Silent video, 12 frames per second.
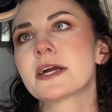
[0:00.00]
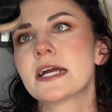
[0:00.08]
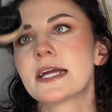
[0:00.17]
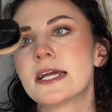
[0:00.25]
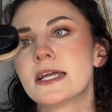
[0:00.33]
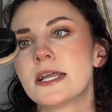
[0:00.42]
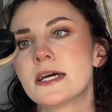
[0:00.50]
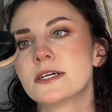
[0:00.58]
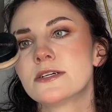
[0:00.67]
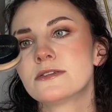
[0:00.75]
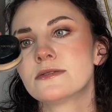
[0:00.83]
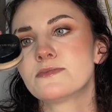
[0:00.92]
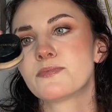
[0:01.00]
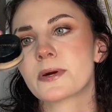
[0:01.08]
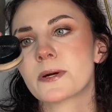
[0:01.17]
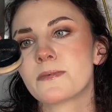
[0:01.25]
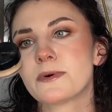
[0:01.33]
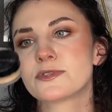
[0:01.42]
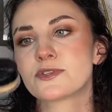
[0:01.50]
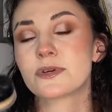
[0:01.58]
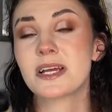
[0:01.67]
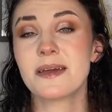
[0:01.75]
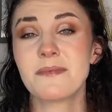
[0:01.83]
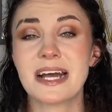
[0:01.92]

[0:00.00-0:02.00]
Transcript: in Purple Dream.